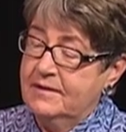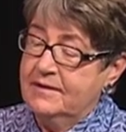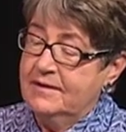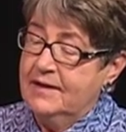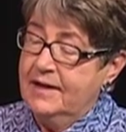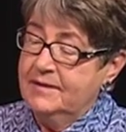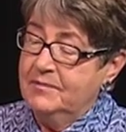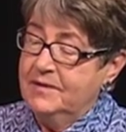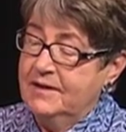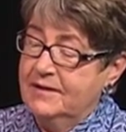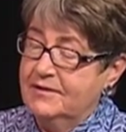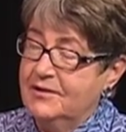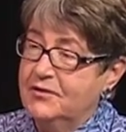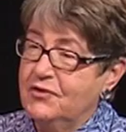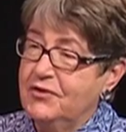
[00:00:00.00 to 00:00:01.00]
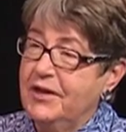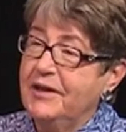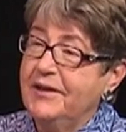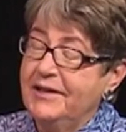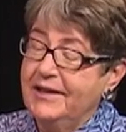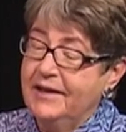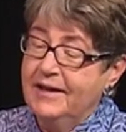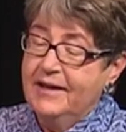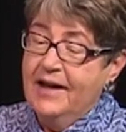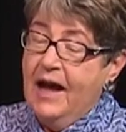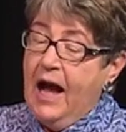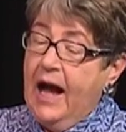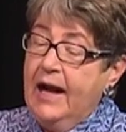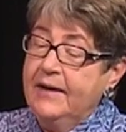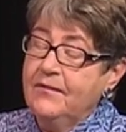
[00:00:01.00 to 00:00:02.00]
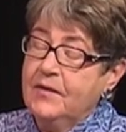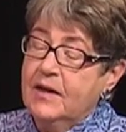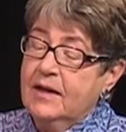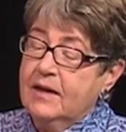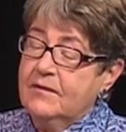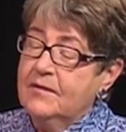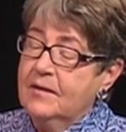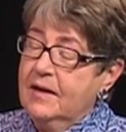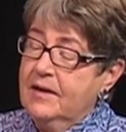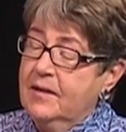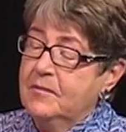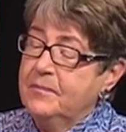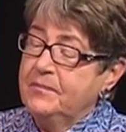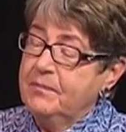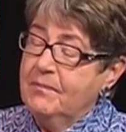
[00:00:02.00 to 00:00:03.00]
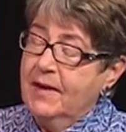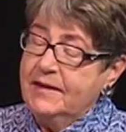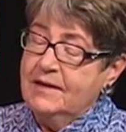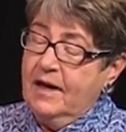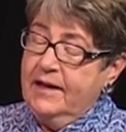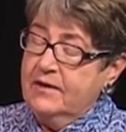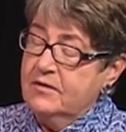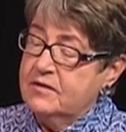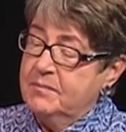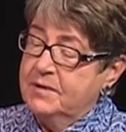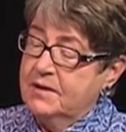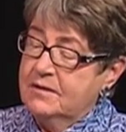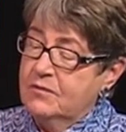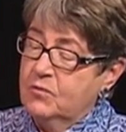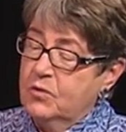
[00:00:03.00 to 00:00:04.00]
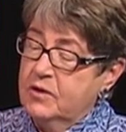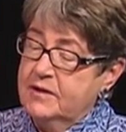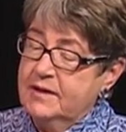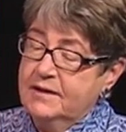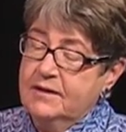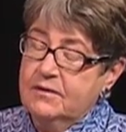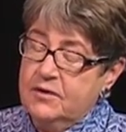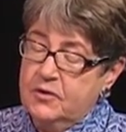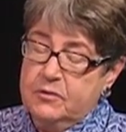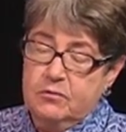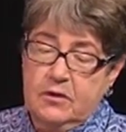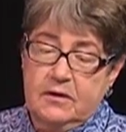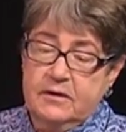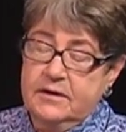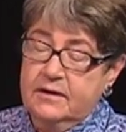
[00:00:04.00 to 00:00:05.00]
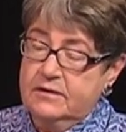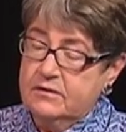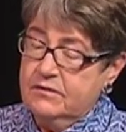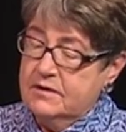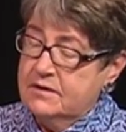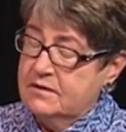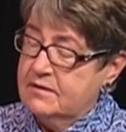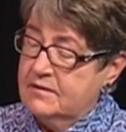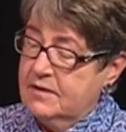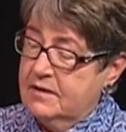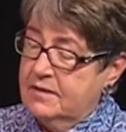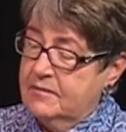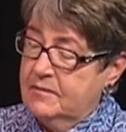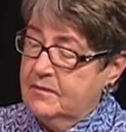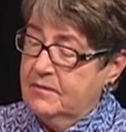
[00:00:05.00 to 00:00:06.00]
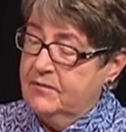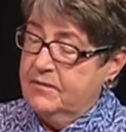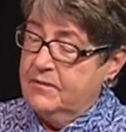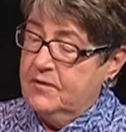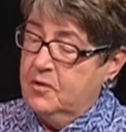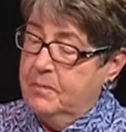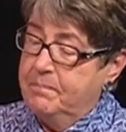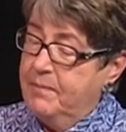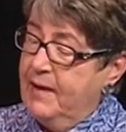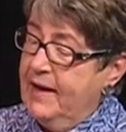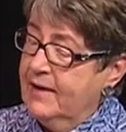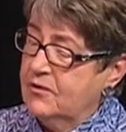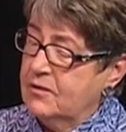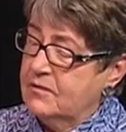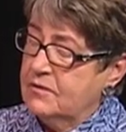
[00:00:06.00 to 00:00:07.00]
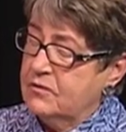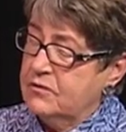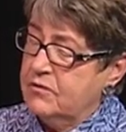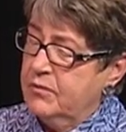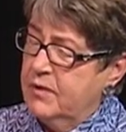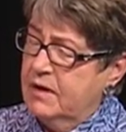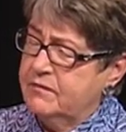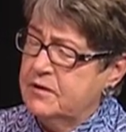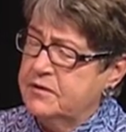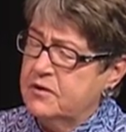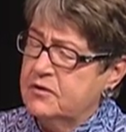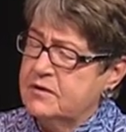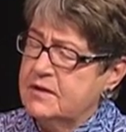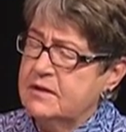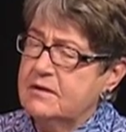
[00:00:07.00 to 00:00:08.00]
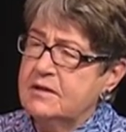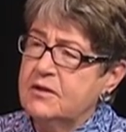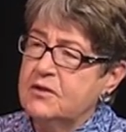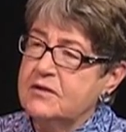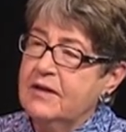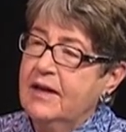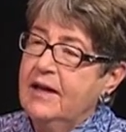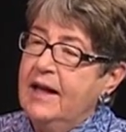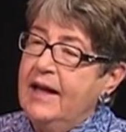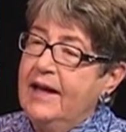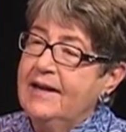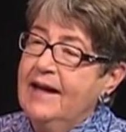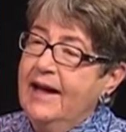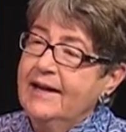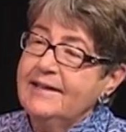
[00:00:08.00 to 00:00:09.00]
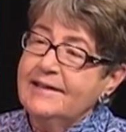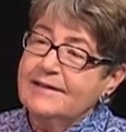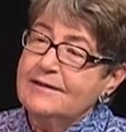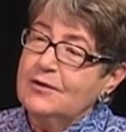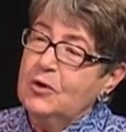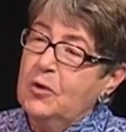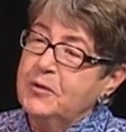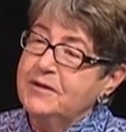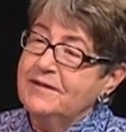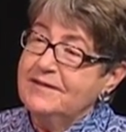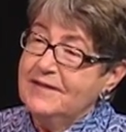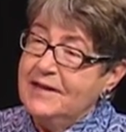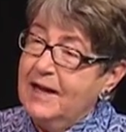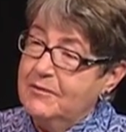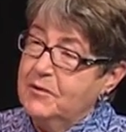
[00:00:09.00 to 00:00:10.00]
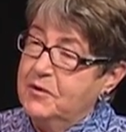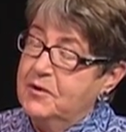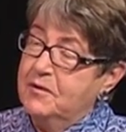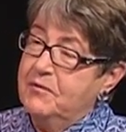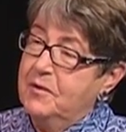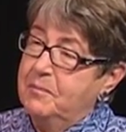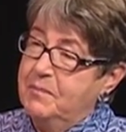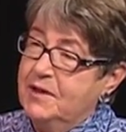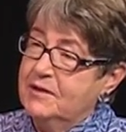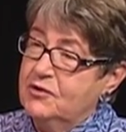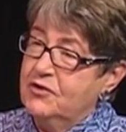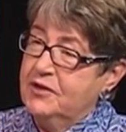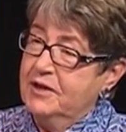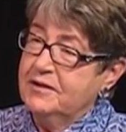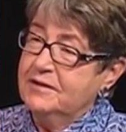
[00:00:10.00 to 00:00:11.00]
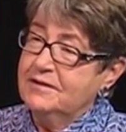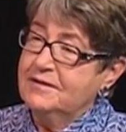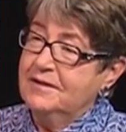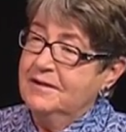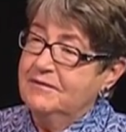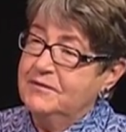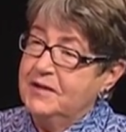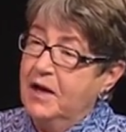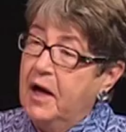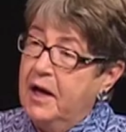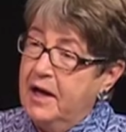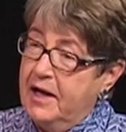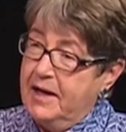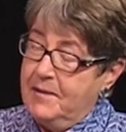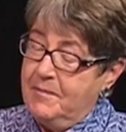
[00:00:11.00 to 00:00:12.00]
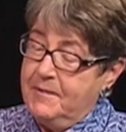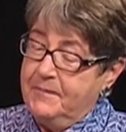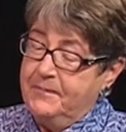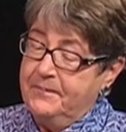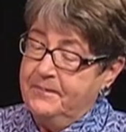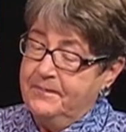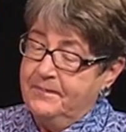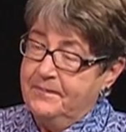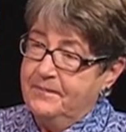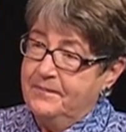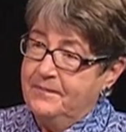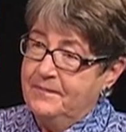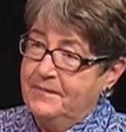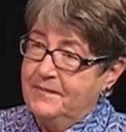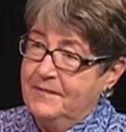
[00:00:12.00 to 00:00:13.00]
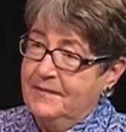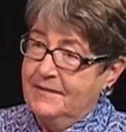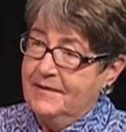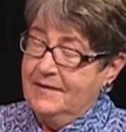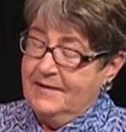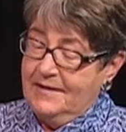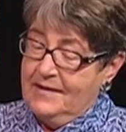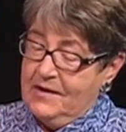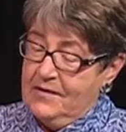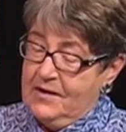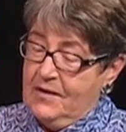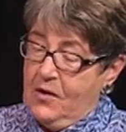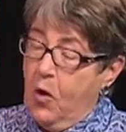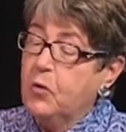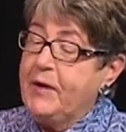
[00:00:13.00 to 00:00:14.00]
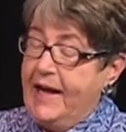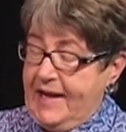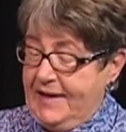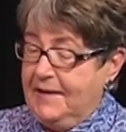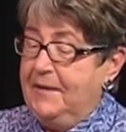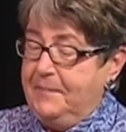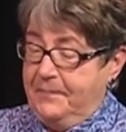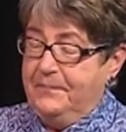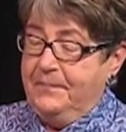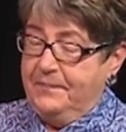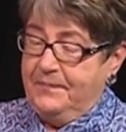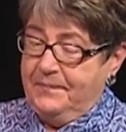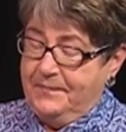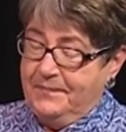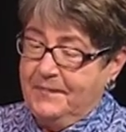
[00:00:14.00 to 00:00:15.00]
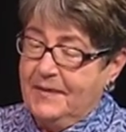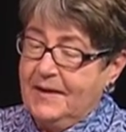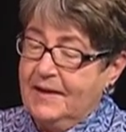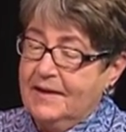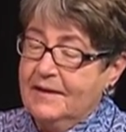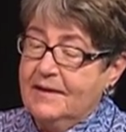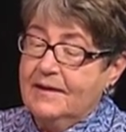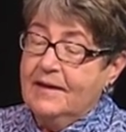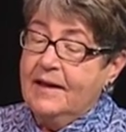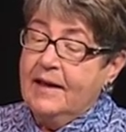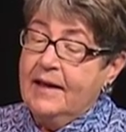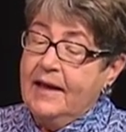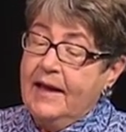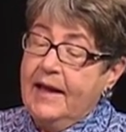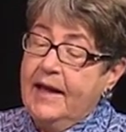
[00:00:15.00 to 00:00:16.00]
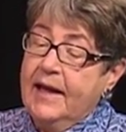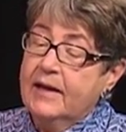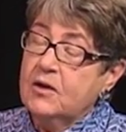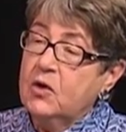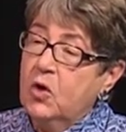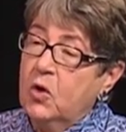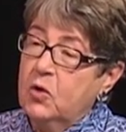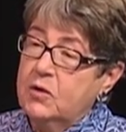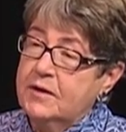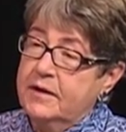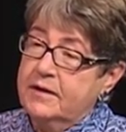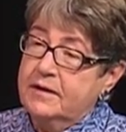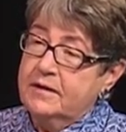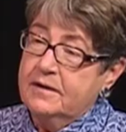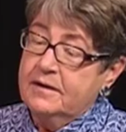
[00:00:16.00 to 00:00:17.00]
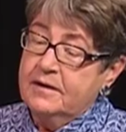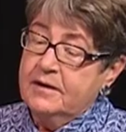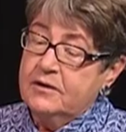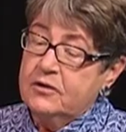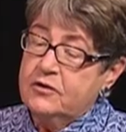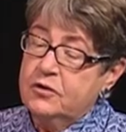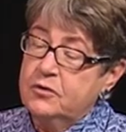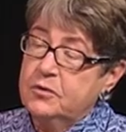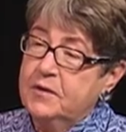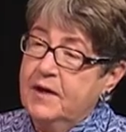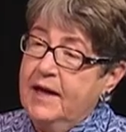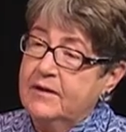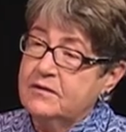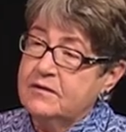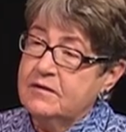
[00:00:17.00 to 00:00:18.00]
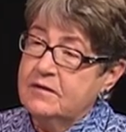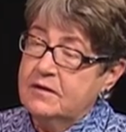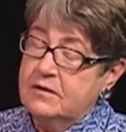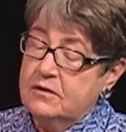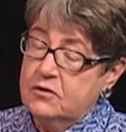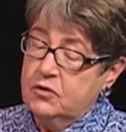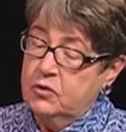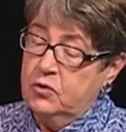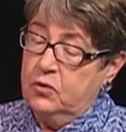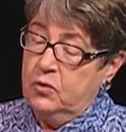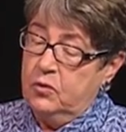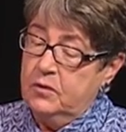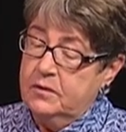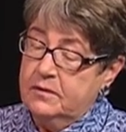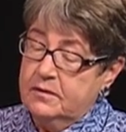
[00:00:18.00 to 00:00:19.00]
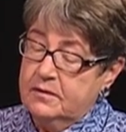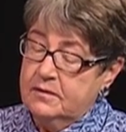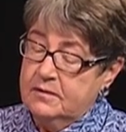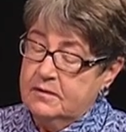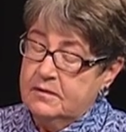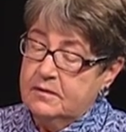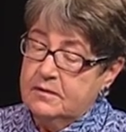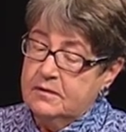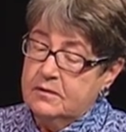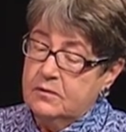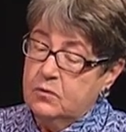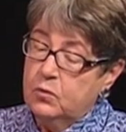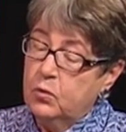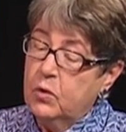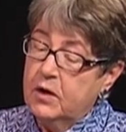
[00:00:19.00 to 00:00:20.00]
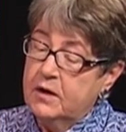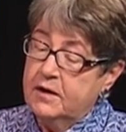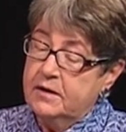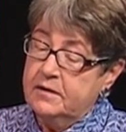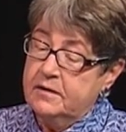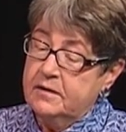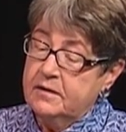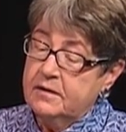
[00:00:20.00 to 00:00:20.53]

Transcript: Like me to share it. My daughter's been working in third world countries for about 12 or 13 years, and I get to go and stay with her for big chunks of time. Now, this is going to be the last poem. Okay. Okay. Angola, 2002. 1.